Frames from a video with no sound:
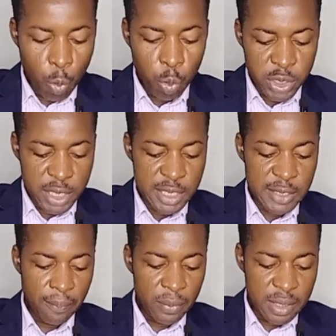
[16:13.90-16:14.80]
which
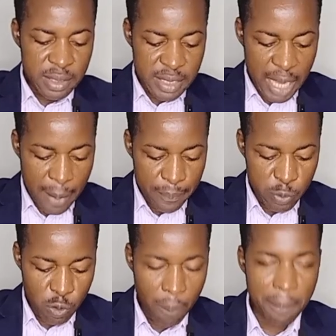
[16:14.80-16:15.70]
is step
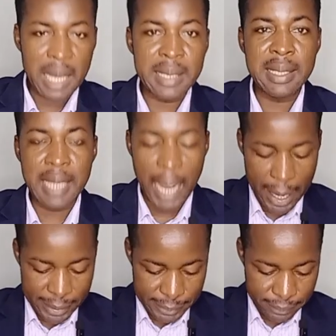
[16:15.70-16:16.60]
number
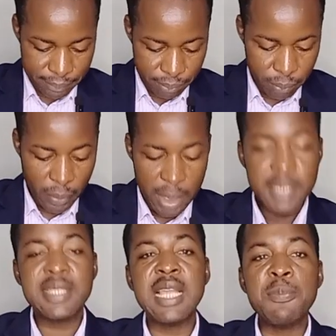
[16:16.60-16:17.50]
9.
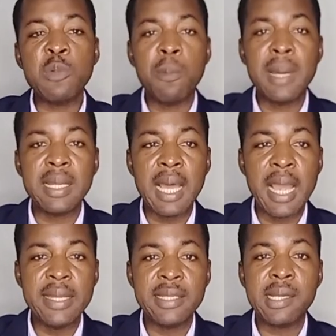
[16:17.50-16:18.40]
In step number
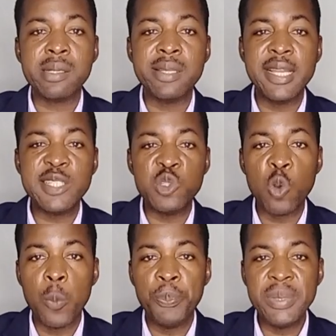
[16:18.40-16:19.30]
9, create
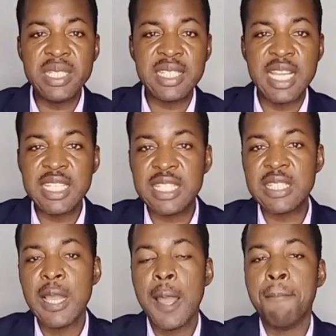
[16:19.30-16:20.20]
your
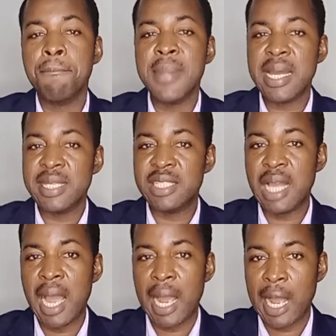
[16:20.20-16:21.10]
business manager
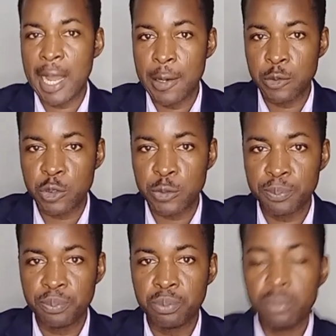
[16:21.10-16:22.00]
account.
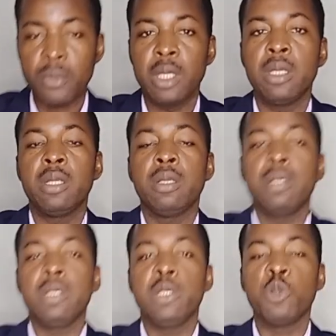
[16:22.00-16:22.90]

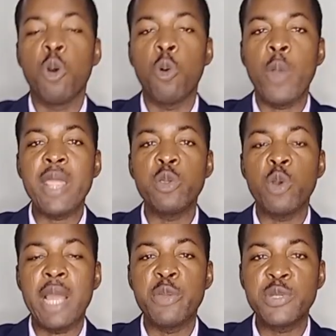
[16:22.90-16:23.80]
You know, when you
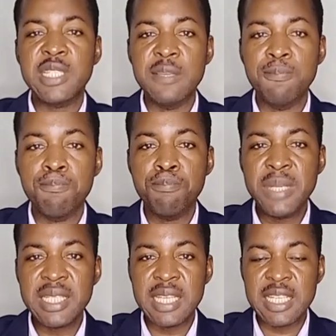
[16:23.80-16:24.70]
are using
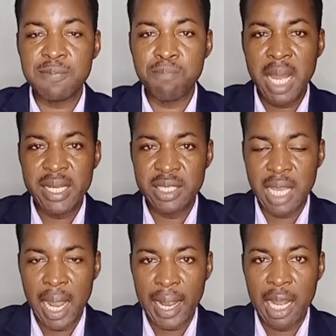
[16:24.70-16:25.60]
business manager
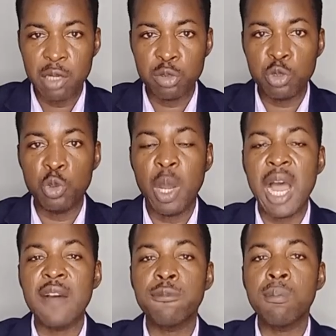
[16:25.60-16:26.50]
account, you
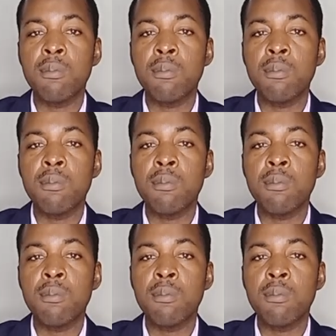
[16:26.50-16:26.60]
have